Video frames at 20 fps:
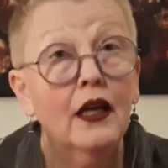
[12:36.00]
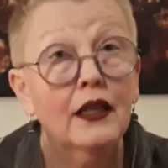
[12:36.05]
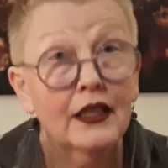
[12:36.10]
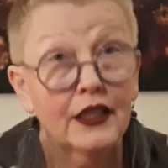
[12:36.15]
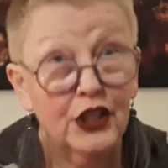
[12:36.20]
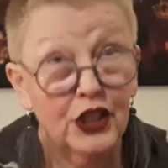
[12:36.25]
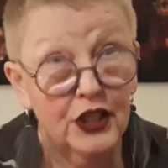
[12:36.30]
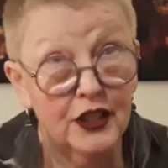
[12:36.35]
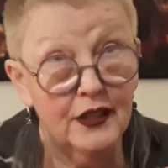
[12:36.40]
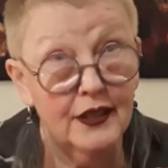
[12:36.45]

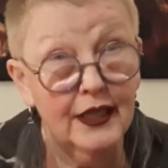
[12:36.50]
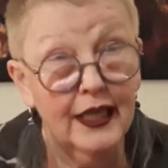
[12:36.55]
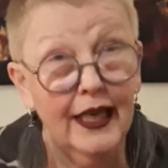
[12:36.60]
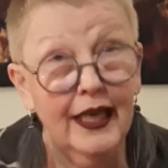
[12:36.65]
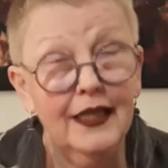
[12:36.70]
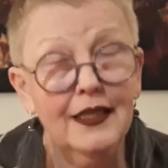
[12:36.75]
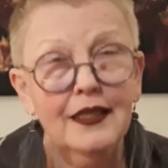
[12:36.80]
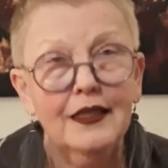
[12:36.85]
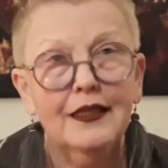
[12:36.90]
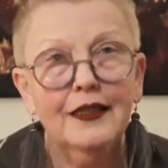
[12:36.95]
She's a
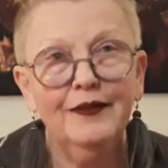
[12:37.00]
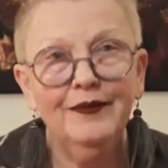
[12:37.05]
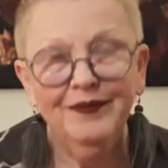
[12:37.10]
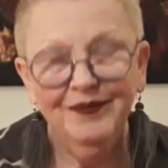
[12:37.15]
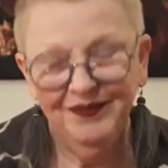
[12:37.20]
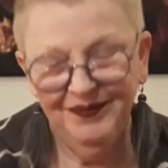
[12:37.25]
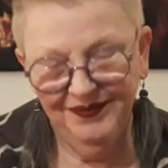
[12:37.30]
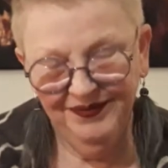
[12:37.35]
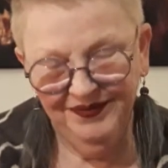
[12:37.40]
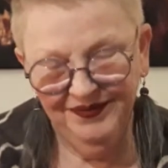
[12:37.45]
Cancer,
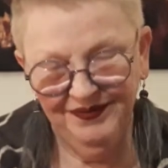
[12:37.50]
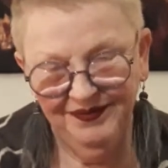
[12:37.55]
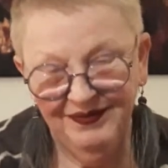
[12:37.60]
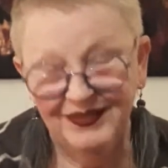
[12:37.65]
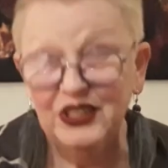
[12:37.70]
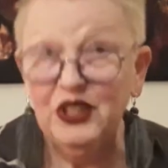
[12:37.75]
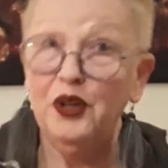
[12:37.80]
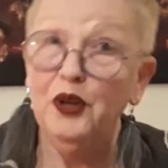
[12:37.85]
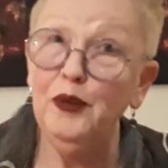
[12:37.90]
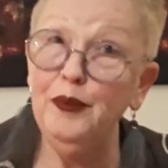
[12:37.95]

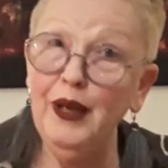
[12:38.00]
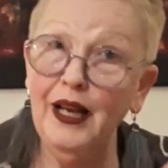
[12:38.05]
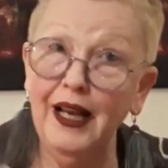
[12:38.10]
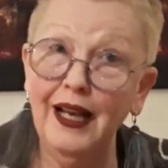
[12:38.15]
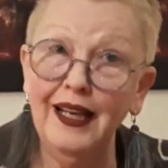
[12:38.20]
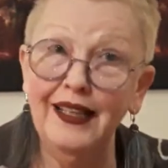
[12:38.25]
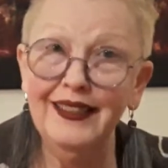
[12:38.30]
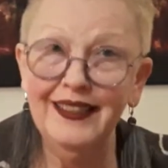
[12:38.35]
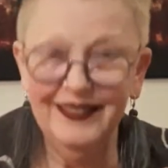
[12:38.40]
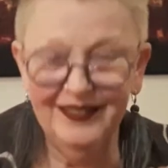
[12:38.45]
so am
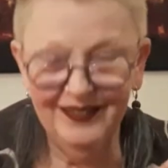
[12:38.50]
I.